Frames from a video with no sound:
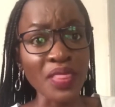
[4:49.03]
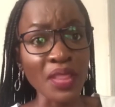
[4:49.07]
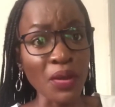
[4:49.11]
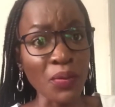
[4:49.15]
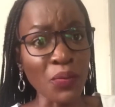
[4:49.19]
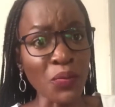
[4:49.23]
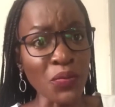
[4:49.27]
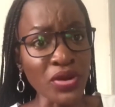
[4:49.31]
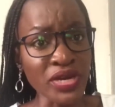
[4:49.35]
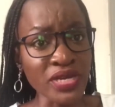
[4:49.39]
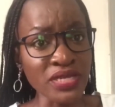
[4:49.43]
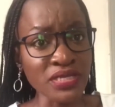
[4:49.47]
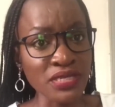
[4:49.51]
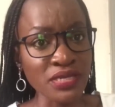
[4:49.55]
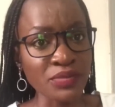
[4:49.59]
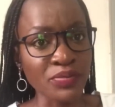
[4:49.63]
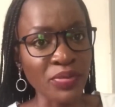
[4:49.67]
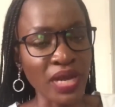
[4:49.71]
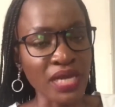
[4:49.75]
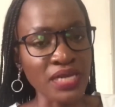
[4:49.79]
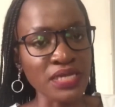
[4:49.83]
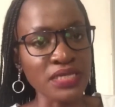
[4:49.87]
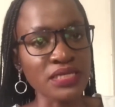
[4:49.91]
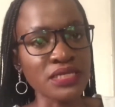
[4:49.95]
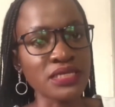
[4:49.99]

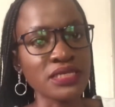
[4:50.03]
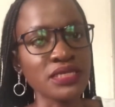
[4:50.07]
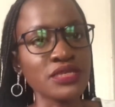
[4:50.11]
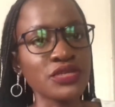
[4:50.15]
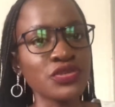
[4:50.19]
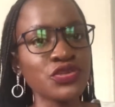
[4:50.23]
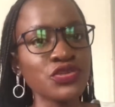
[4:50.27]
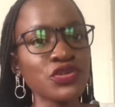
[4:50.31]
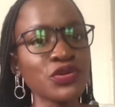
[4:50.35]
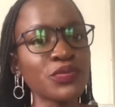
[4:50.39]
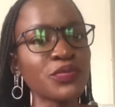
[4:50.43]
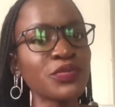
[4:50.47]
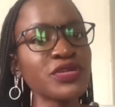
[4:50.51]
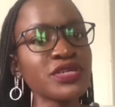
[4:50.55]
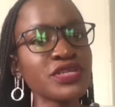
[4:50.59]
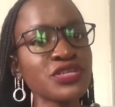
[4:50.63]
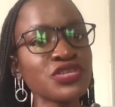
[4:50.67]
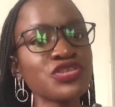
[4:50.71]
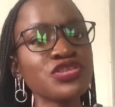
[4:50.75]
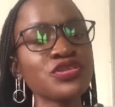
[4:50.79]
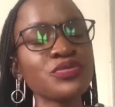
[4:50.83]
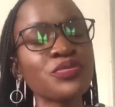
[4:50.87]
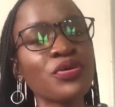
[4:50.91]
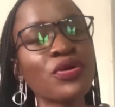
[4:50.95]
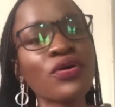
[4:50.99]
municipality, your
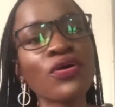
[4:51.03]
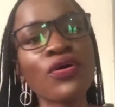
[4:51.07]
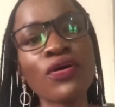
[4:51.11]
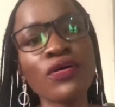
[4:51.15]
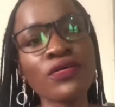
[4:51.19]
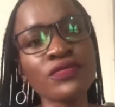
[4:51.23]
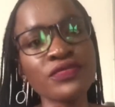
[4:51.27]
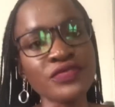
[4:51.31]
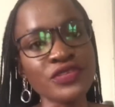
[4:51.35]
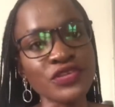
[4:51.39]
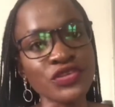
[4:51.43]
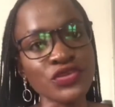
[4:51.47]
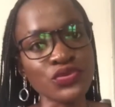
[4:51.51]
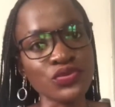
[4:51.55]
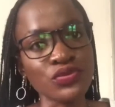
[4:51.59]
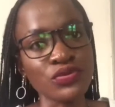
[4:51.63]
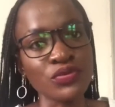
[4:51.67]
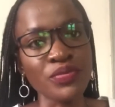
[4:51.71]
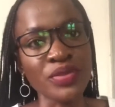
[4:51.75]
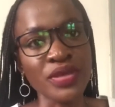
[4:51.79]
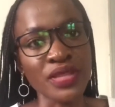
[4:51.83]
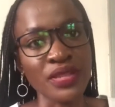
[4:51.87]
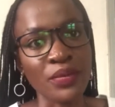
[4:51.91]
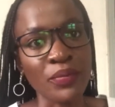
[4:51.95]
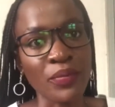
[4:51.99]
municipal office will
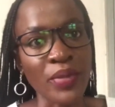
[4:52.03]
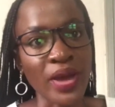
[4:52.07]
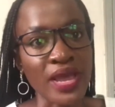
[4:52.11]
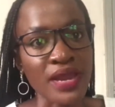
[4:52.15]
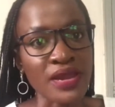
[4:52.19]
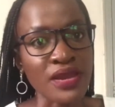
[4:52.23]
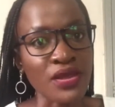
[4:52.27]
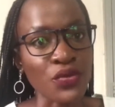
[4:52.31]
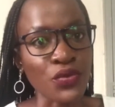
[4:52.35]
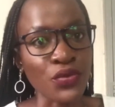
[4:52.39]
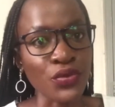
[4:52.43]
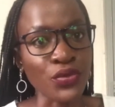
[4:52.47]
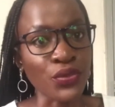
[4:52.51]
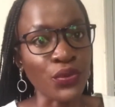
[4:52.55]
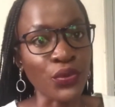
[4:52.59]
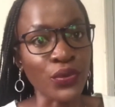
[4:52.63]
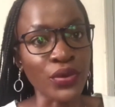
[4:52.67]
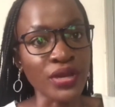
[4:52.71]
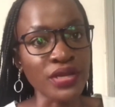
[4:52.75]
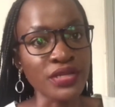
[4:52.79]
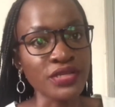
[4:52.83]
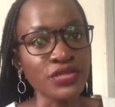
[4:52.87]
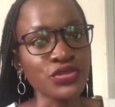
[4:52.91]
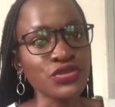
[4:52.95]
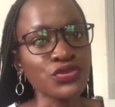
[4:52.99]
be the binding
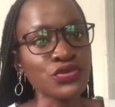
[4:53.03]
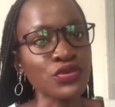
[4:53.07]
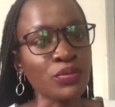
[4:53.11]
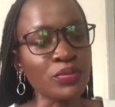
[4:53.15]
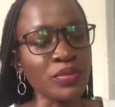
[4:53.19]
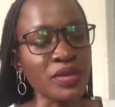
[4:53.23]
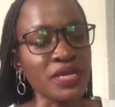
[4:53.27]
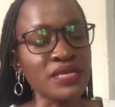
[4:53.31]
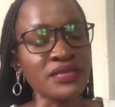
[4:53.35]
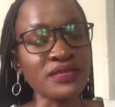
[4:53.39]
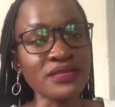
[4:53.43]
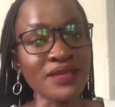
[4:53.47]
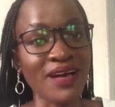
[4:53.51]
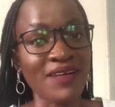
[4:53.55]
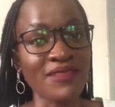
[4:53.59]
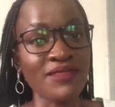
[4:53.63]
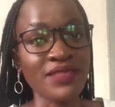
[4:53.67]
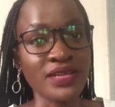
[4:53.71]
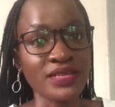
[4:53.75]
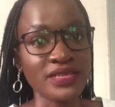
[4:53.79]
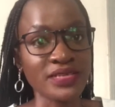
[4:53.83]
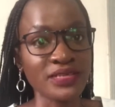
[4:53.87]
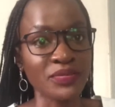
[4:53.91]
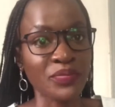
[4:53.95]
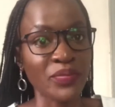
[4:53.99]
authority. So please have
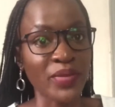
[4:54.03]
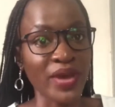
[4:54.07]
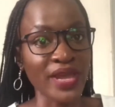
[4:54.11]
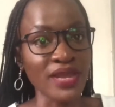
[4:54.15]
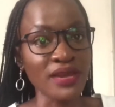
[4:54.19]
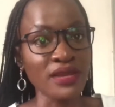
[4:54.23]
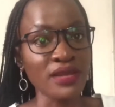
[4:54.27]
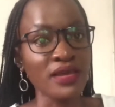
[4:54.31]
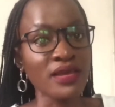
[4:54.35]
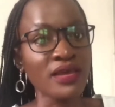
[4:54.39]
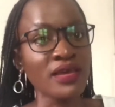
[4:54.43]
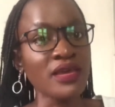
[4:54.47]
that in mind.